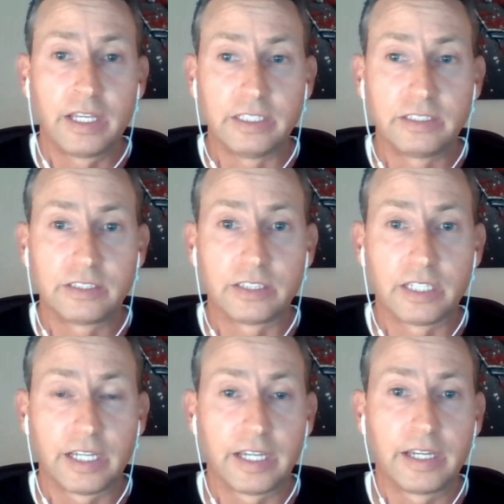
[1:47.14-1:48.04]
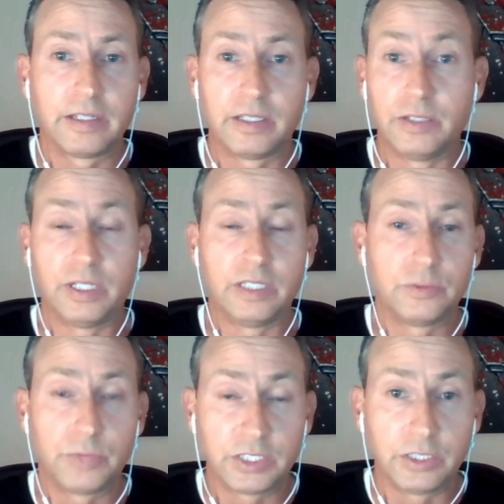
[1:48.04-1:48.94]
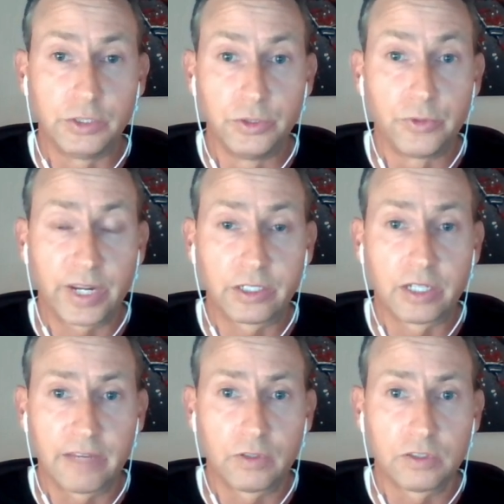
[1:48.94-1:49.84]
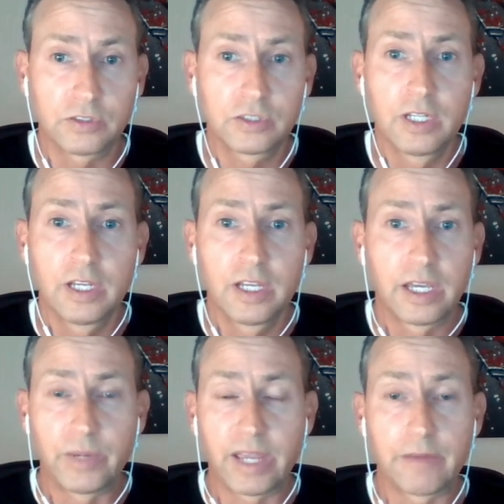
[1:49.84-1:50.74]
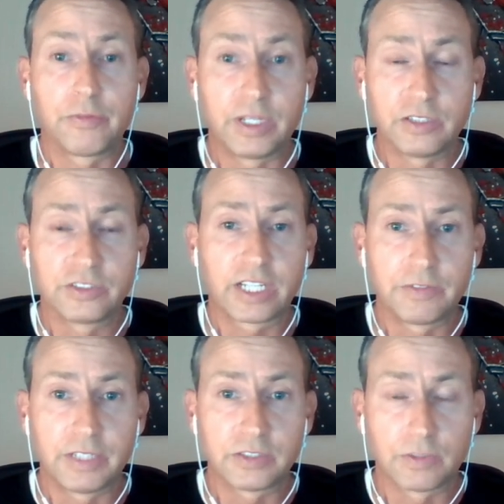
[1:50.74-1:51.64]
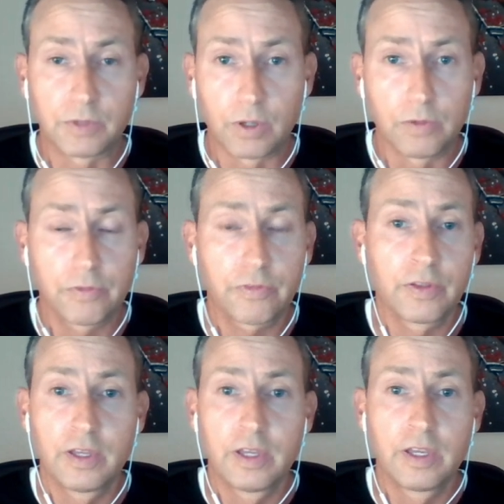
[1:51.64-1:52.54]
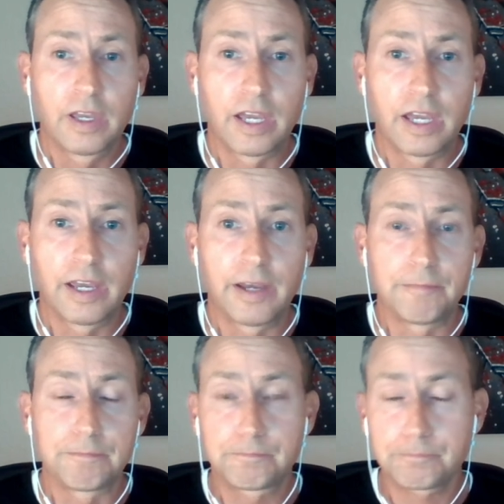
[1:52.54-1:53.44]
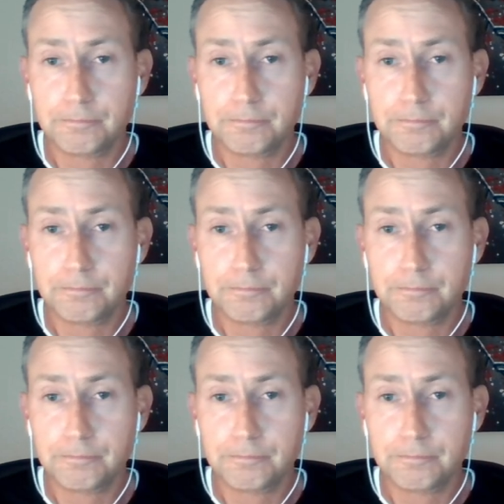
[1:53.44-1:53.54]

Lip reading: is reaching new record levels. We have three consecutive years of growth. And